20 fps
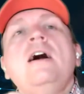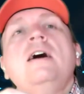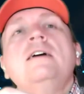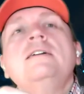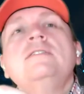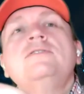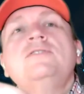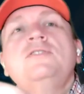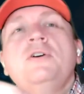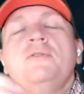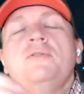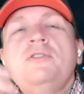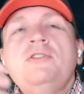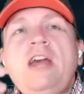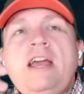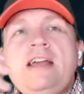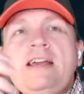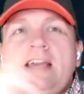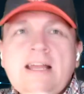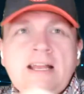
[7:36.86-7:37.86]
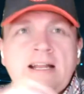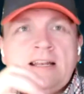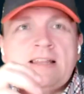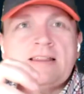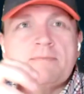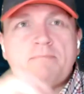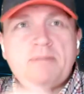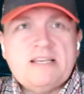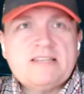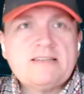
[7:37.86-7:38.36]
So they get into
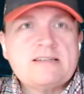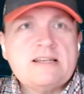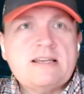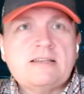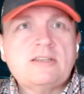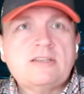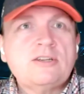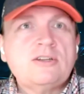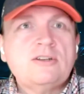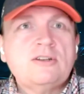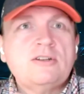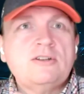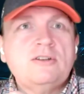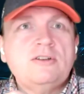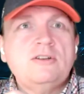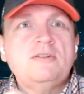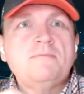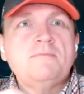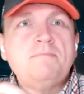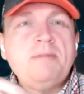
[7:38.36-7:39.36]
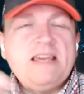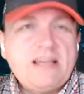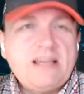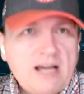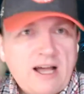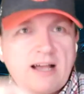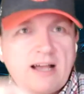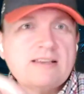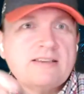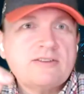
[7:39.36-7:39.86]
the business
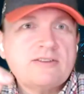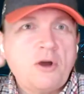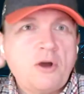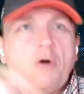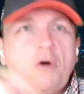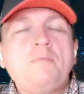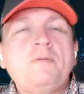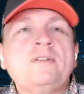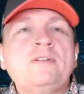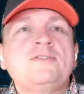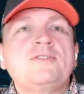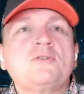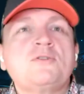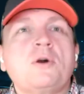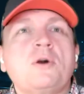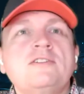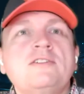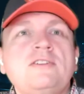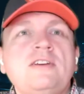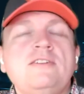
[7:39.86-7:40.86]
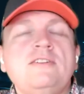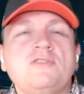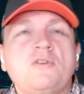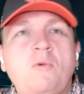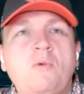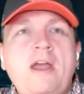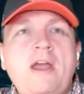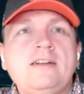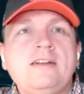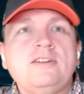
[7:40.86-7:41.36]
because open source is a
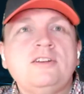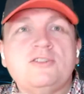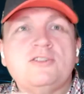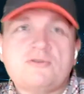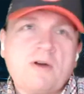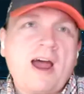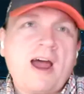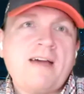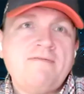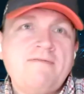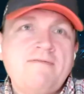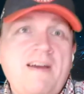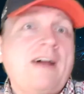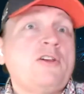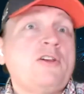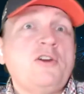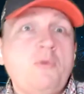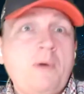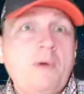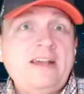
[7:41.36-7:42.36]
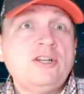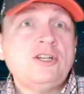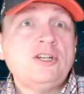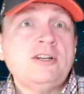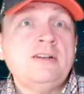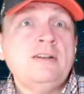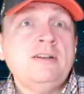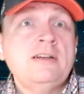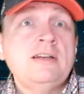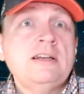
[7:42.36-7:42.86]
way to drive
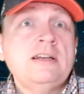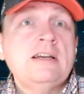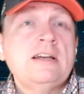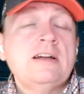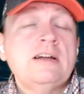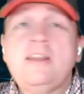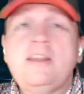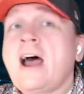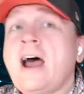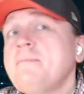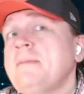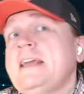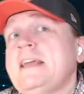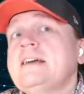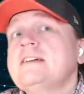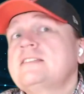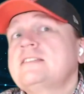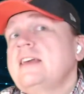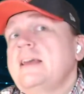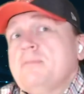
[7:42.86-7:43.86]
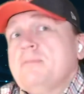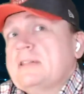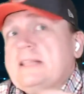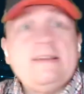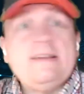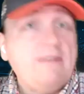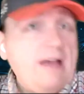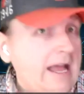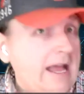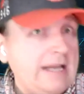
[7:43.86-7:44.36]
valuation, not because they
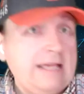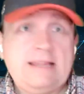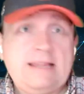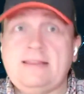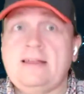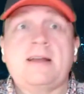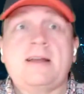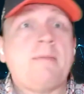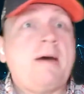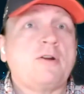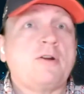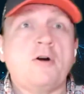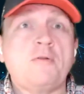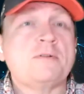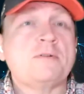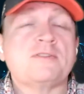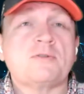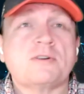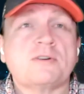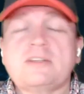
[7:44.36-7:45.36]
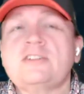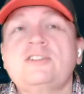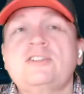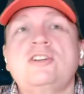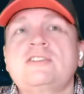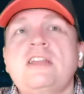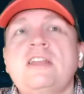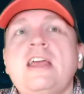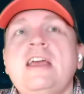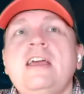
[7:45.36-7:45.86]
believe anything about open source. It's
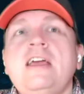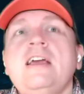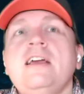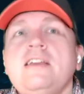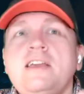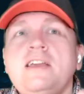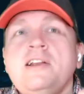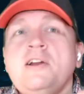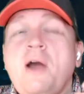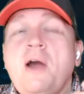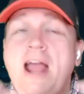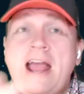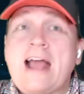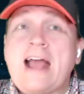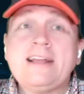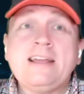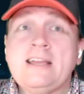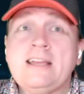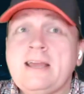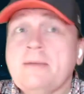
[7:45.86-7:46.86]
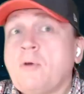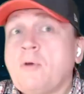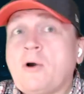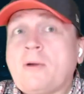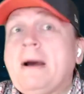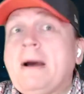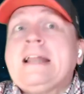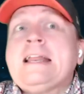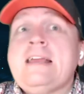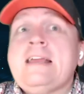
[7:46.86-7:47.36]
just, you know, hey, I can get more
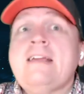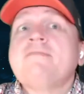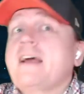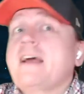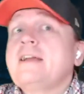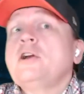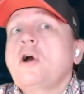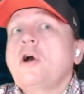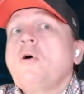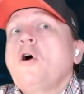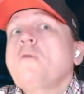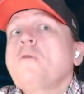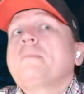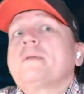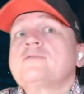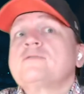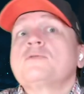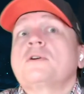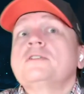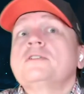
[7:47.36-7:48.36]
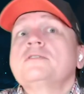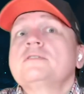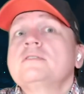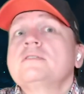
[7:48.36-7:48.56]
money if I go open source.